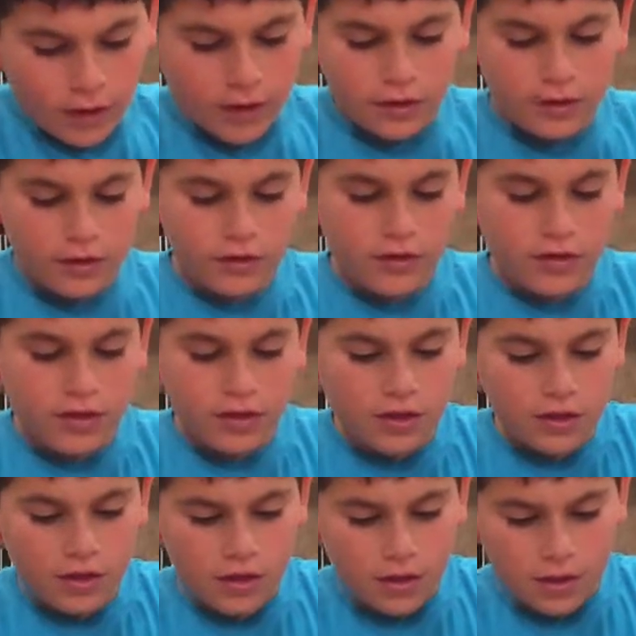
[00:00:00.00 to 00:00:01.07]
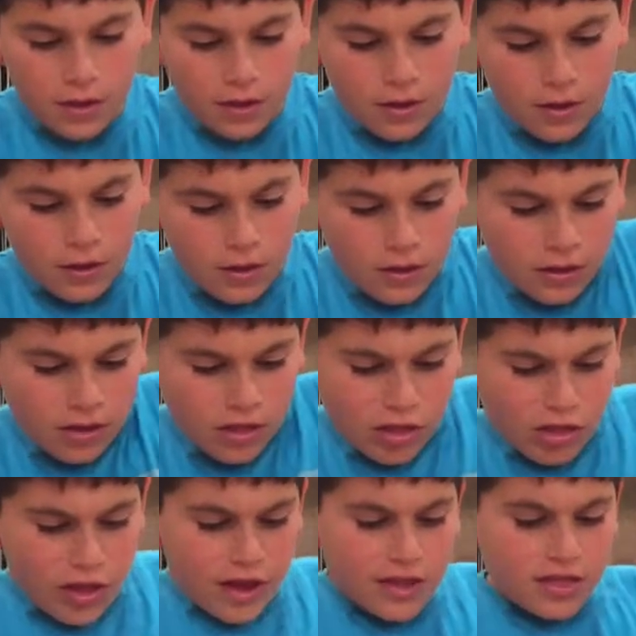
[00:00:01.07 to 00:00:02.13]
And you just
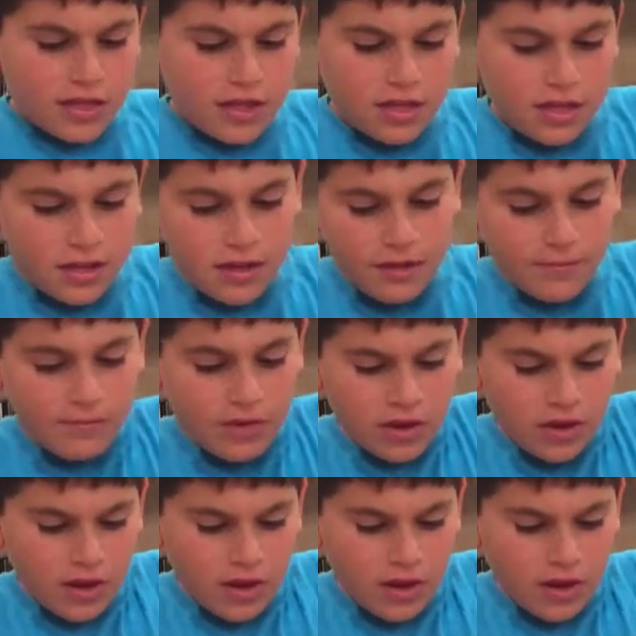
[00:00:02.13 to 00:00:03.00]
slice this up.